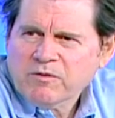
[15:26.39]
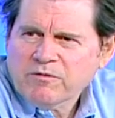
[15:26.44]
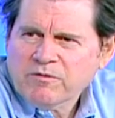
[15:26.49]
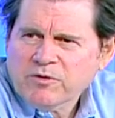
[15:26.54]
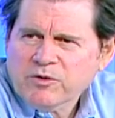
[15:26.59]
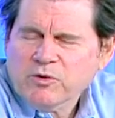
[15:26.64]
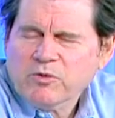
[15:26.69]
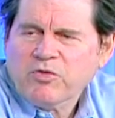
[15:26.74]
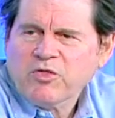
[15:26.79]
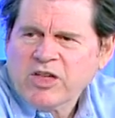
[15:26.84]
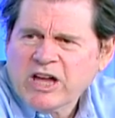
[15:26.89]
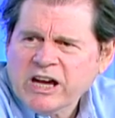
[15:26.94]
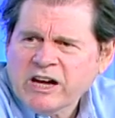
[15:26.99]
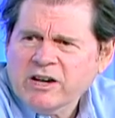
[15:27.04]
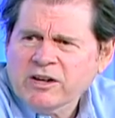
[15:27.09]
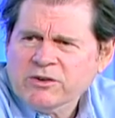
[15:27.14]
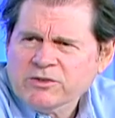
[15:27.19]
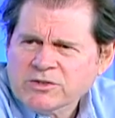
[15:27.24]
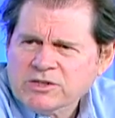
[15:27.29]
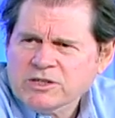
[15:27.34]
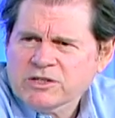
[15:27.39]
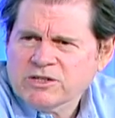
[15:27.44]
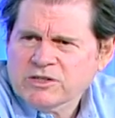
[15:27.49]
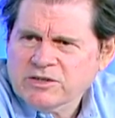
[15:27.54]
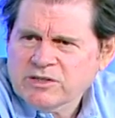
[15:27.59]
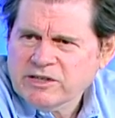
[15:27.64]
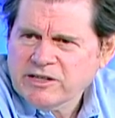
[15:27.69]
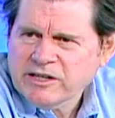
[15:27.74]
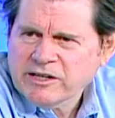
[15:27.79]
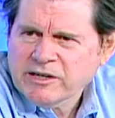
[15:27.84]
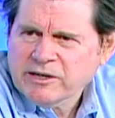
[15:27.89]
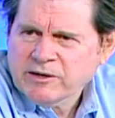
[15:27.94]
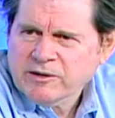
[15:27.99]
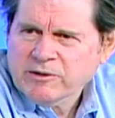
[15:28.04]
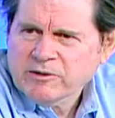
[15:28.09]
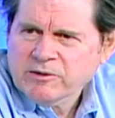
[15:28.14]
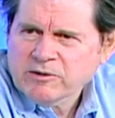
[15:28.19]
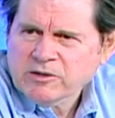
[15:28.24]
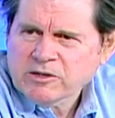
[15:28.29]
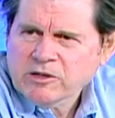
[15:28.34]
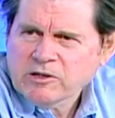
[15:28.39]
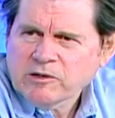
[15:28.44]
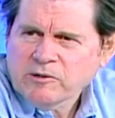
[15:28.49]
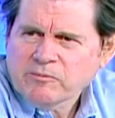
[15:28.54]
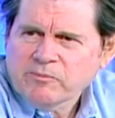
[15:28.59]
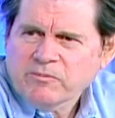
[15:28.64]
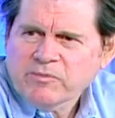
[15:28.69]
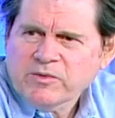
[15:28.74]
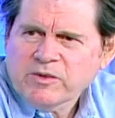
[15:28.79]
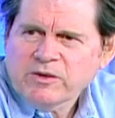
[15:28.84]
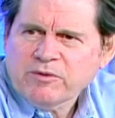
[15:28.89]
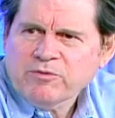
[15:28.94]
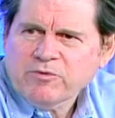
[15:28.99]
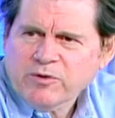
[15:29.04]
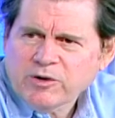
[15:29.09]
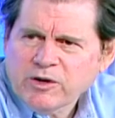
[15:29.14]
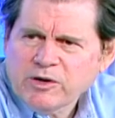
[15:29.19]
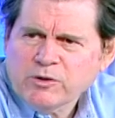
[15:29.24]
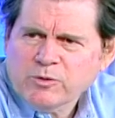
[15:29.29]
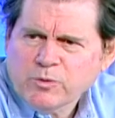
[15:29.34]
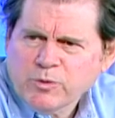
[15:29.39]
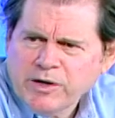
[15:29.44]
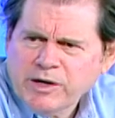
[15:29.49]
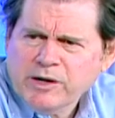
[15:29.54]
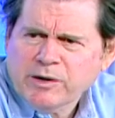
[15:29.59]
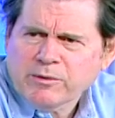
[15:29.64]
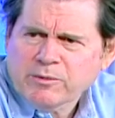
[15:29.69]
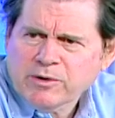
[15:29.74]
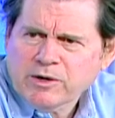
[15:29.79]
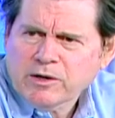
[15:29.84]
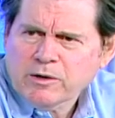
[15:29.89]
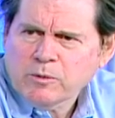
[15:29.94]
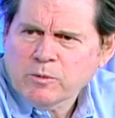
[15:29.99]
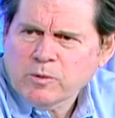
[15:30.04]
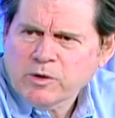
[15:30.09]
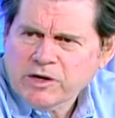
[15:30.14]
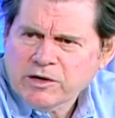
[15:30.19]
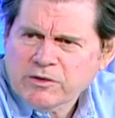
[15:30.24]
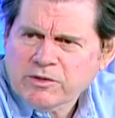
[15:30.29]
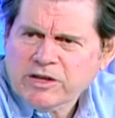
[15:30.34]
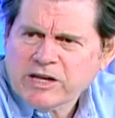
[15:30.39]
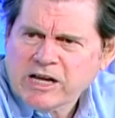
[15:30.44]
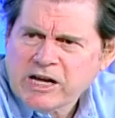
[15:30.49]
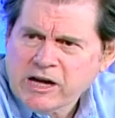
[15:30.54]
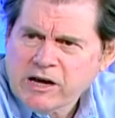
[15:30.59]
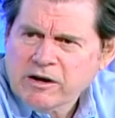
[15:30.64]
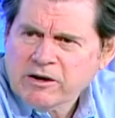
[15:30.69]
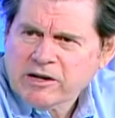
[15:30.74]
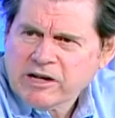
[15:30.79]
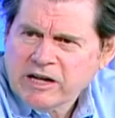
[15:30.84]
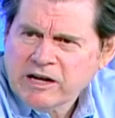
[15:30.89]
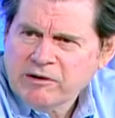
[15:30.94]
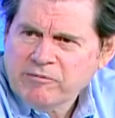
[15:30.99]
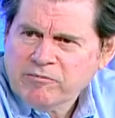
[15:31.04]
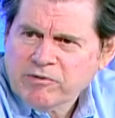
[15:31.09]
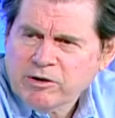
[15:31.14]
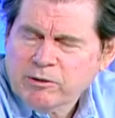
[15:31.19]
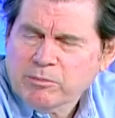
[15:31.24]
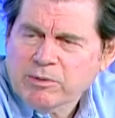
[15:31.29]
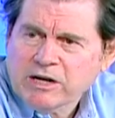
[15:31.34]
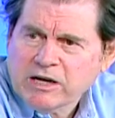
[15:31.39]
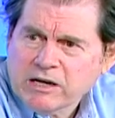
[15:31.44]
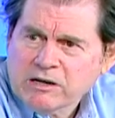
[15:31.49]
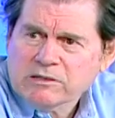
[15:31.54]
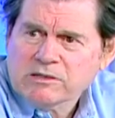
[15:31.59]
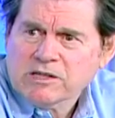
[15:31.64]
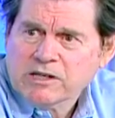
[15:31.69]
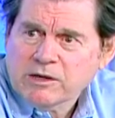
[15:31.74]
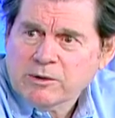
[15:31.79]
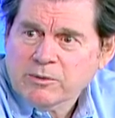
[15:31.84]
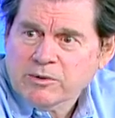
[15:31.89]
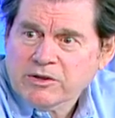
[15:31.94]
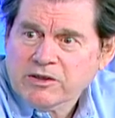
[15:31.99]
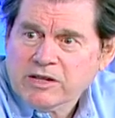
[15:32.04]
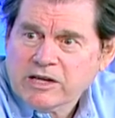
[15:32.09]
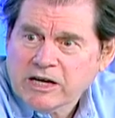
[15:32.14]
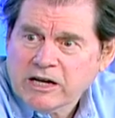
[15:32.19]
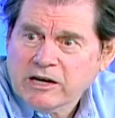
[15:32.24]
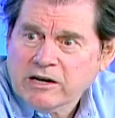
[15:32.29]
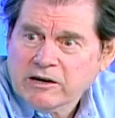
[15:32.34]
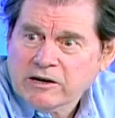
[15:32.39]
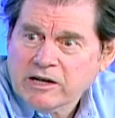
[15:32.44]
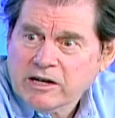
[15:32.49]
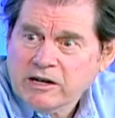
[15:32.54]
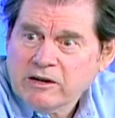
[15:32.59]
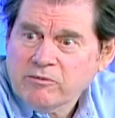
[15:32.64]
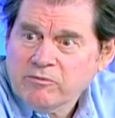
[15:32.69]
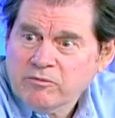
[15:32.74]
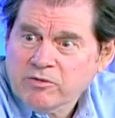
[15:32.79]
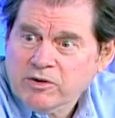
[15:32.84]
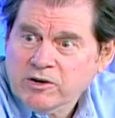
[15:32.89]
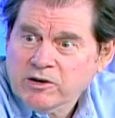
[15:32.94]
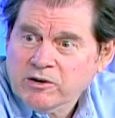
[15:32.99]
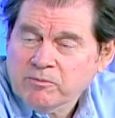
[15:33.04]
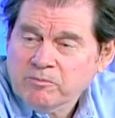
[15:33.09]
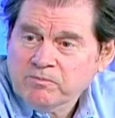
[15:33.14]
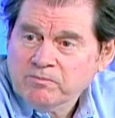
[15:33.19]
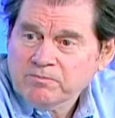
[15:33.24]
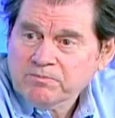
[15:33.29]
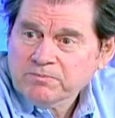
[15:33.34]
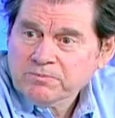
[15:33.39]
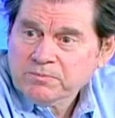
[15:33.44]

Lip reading: for thousands of years. Now, friends, we don't know where the cow came from, but I'll tell you where the cow came from.